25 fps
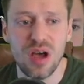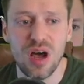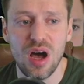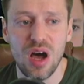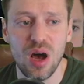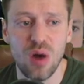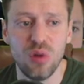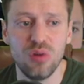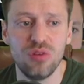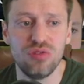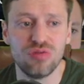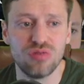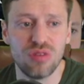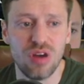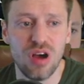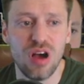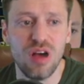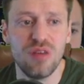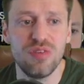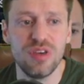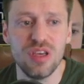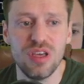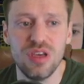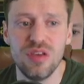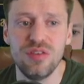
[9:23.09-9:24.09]
I would
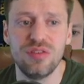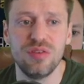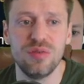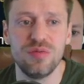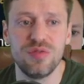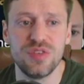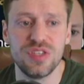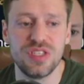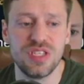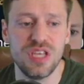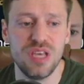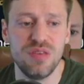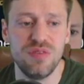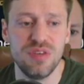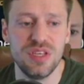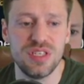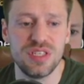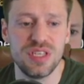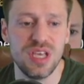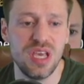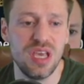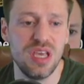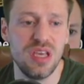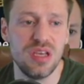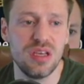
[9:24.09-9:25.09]
rather use them for
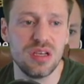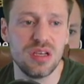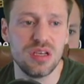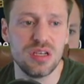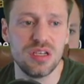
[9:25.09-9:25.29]
CVC